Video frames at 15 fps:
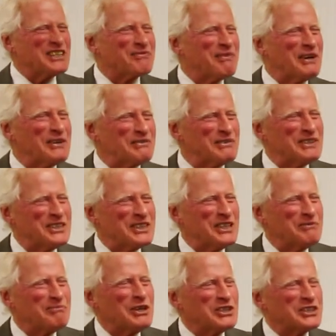spoke with
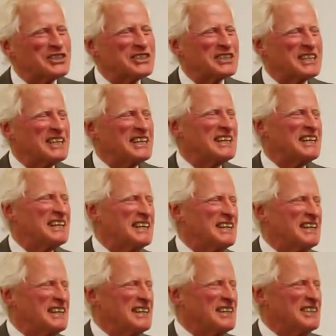Jean Moss uh, uh,
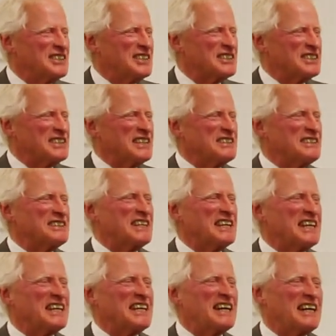uh, just the other
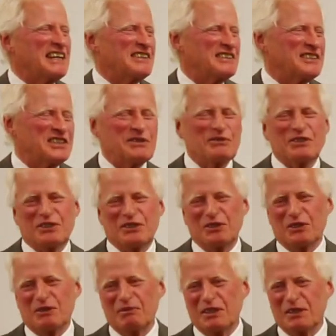day, and she was
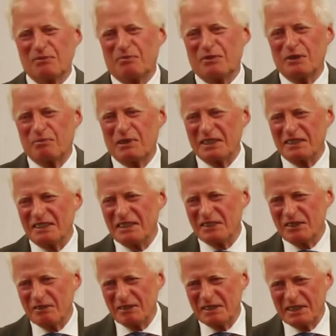used to be the, the,
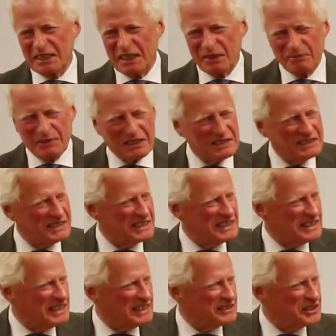president of the
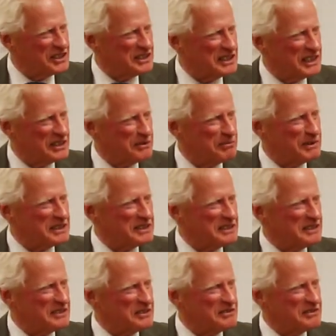CMCC, and she's now the
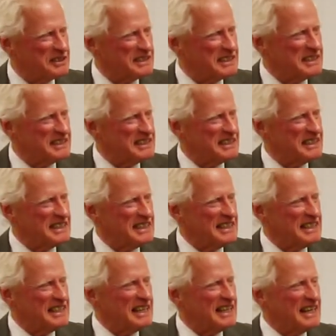president of the
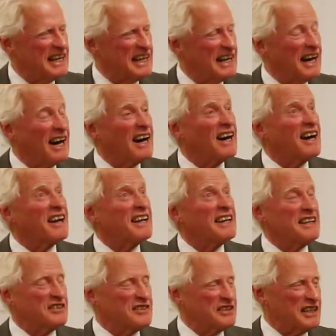CCEI
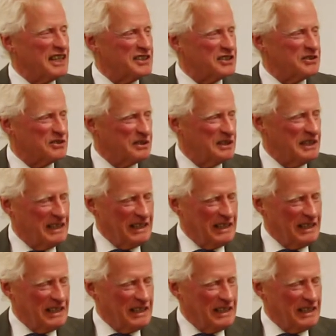International.